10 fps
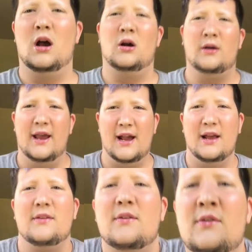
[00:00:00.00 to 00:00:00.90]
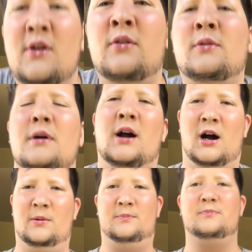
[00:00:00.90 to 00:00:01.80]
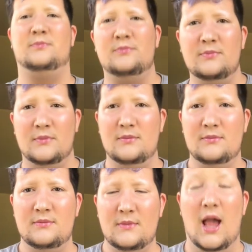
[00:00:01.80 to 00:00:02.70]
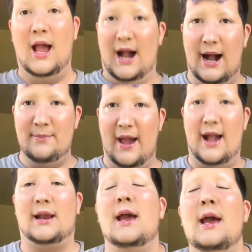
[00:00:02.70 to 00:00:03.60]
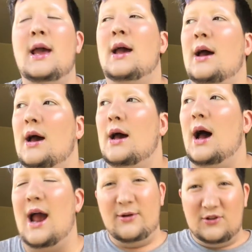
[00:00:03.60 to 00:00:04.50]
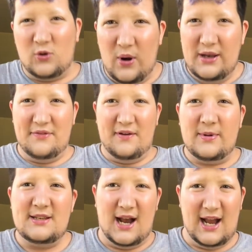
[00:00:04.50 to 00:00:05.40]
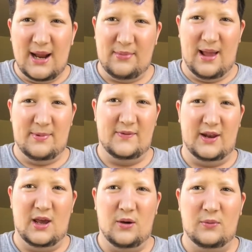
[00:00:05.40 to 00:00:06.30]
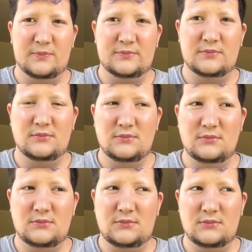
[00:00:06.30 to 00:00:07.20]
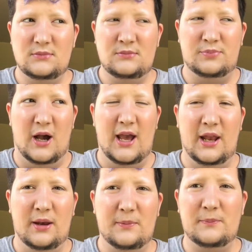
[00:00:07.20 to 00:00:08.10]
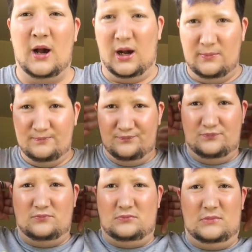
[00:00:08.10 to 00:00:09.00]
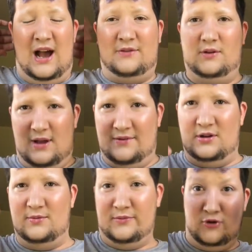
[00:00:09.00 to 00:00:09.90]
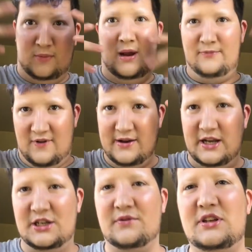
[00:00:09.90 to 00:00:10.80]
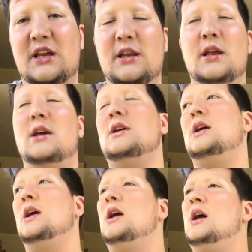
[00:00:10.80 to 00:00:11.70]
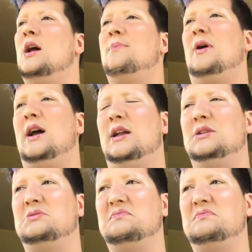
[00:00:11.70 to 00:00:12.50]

Okay guys, so I'm back. I was going to film a time-lapse video, but after doing my foundation routine, but